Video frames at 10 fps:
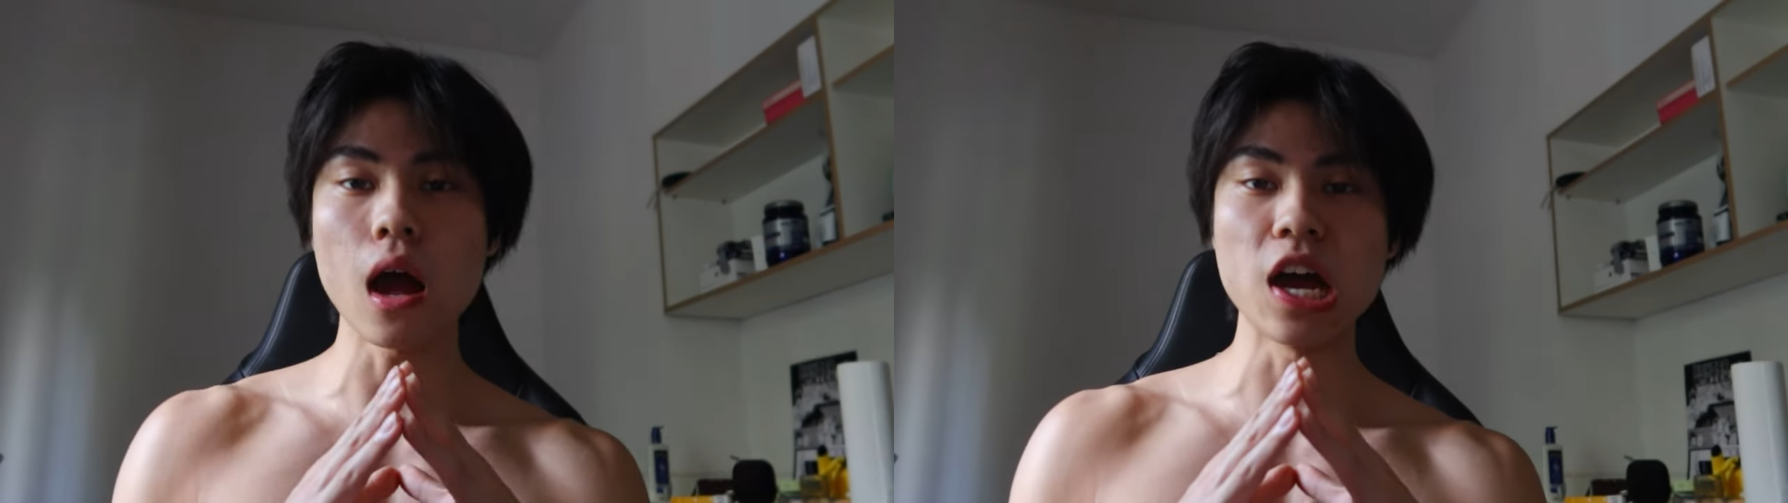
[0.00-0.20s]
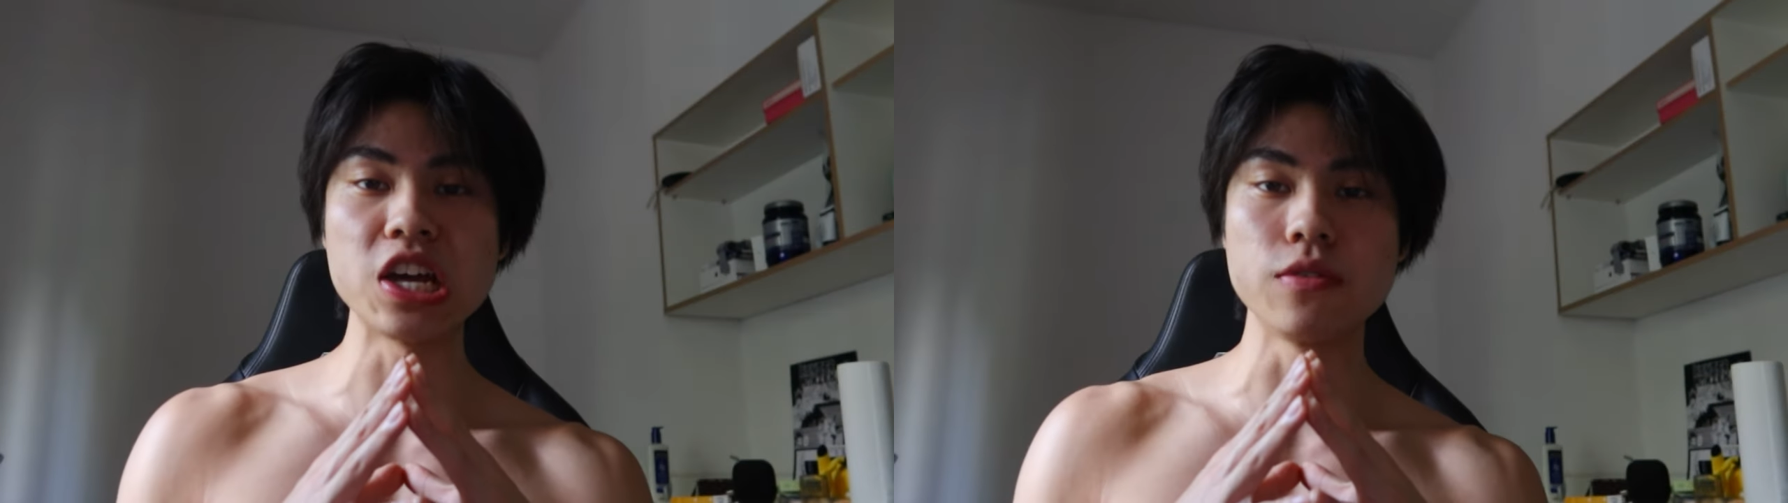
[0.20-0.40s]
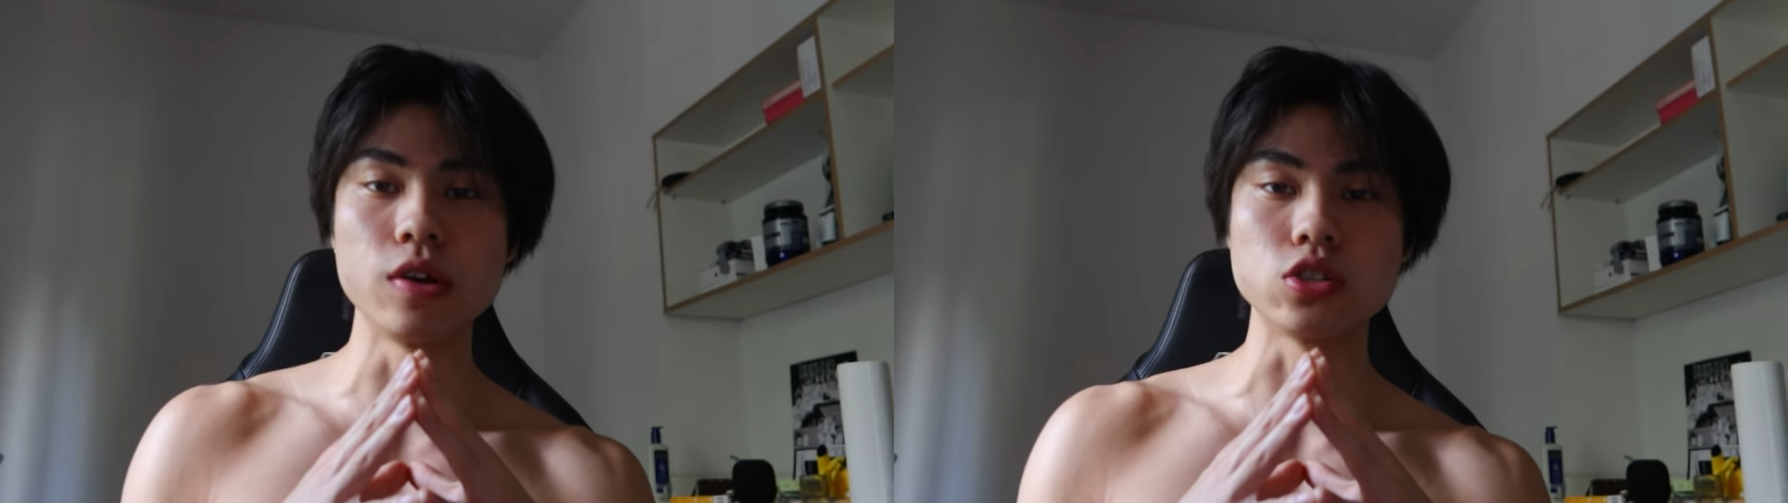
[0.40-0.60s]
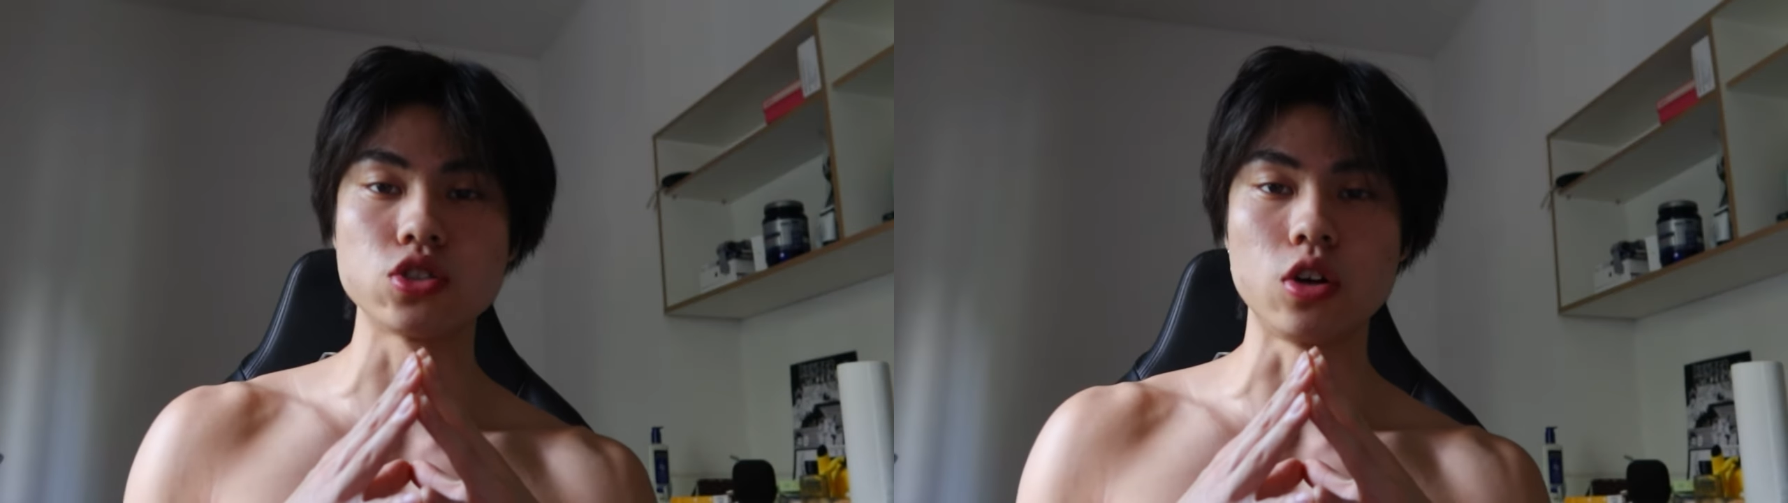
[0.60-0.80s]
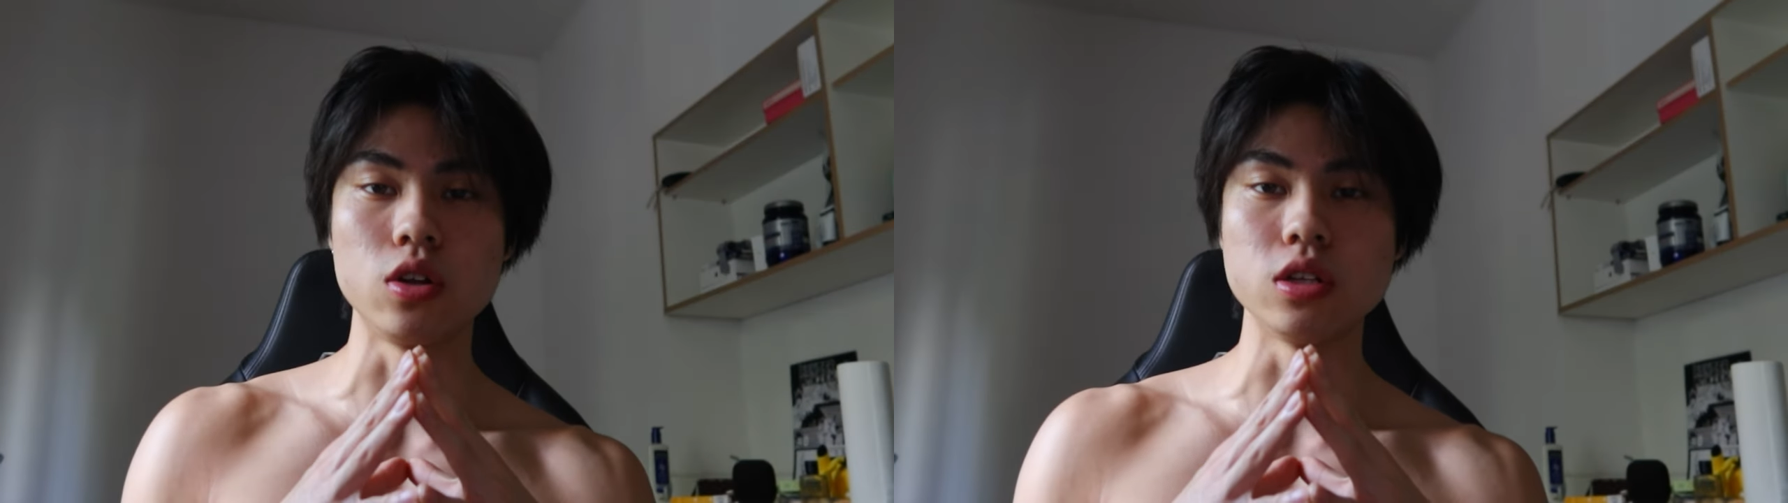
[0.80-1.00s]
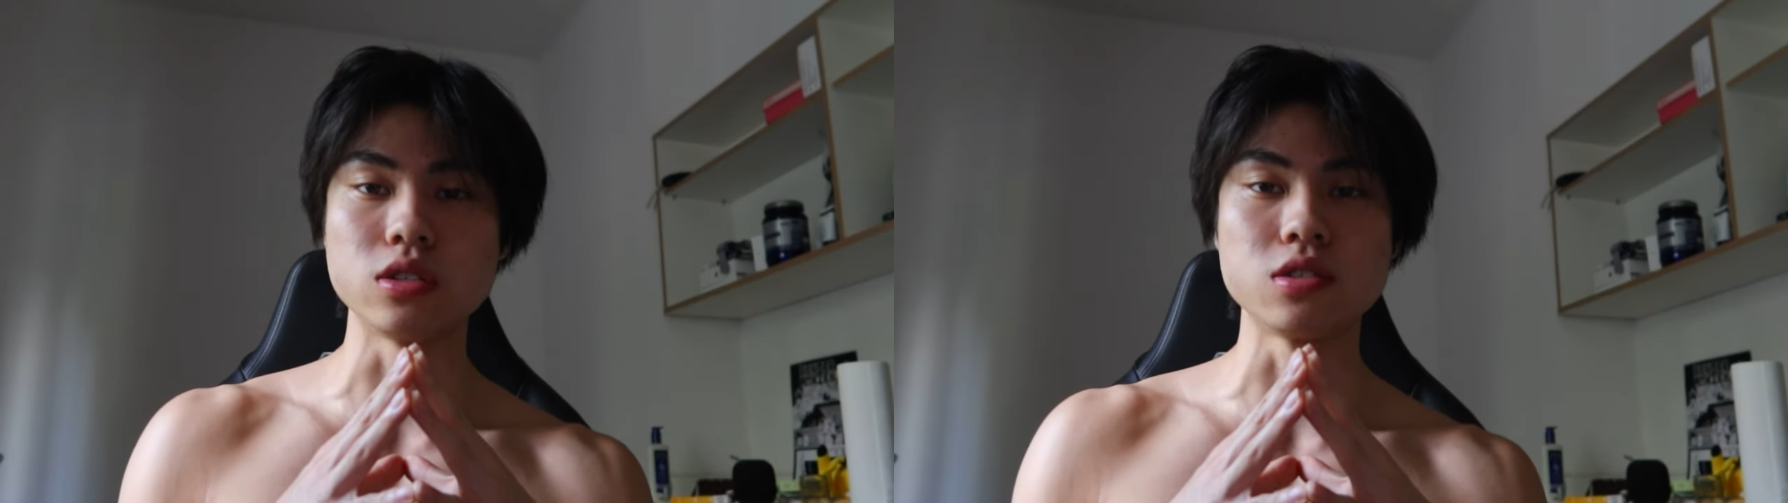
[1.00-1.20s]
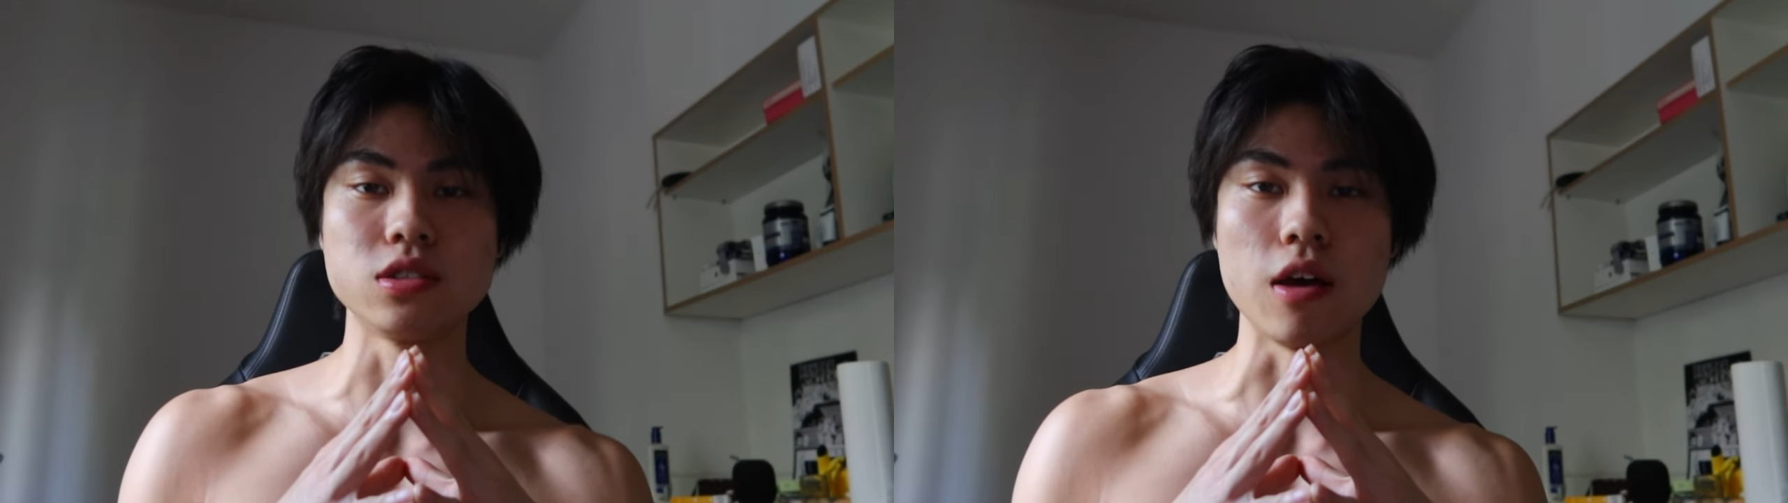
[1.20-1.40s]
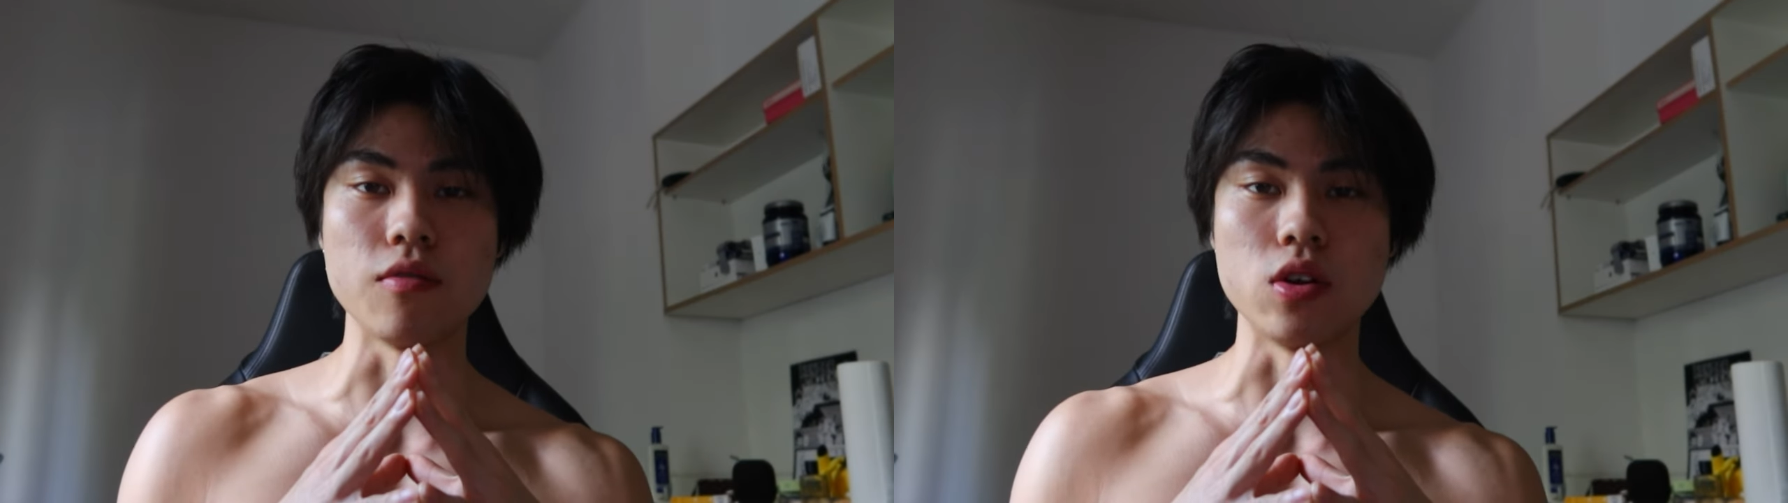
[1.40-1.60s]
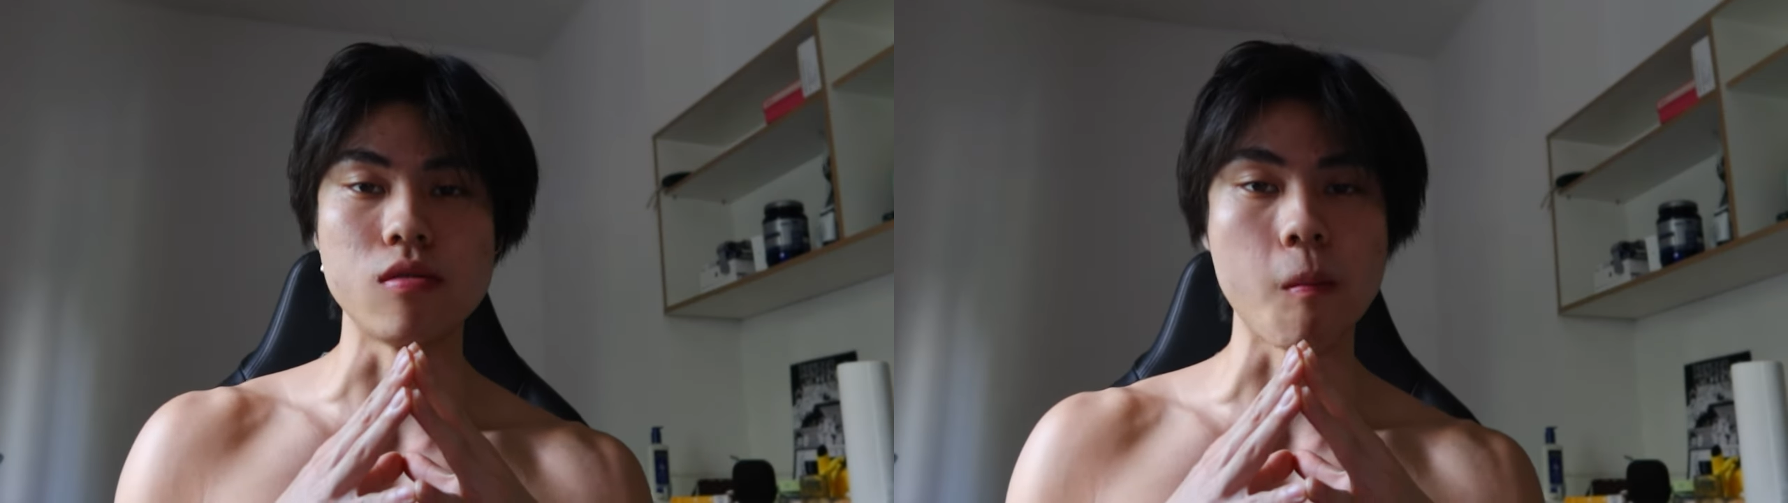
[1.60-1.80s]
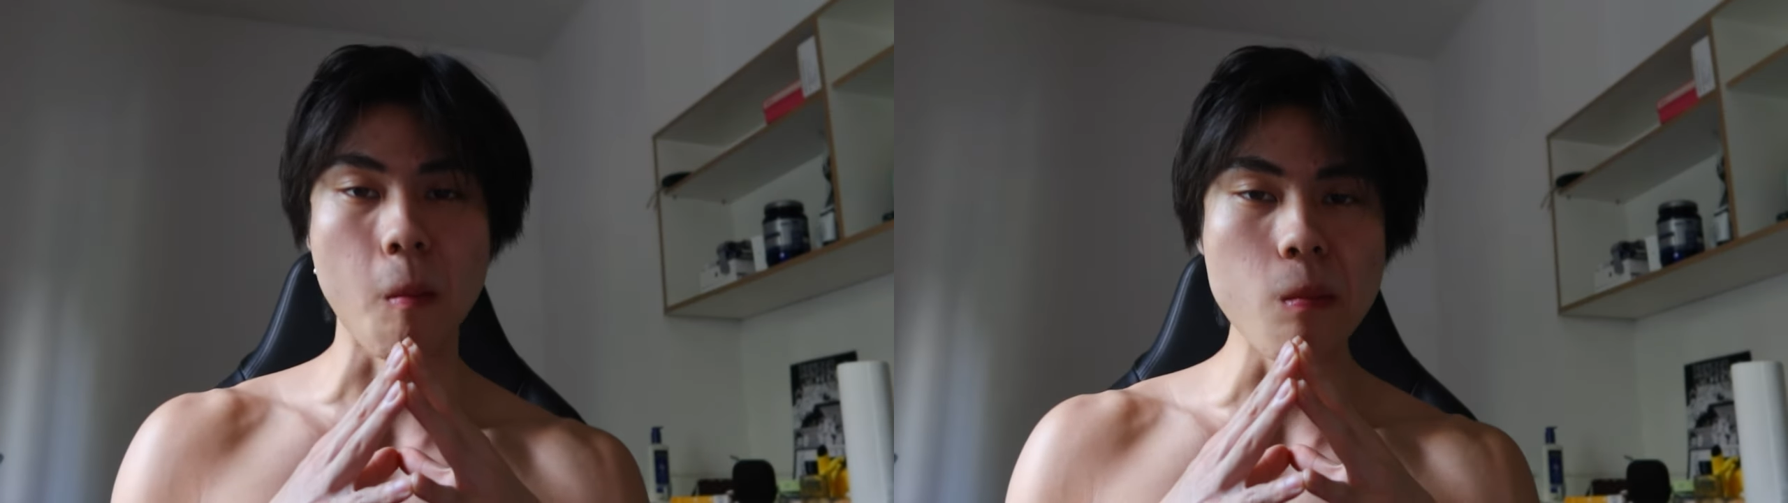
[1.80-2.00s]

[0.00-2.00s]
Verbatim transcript: I give it a solid 7.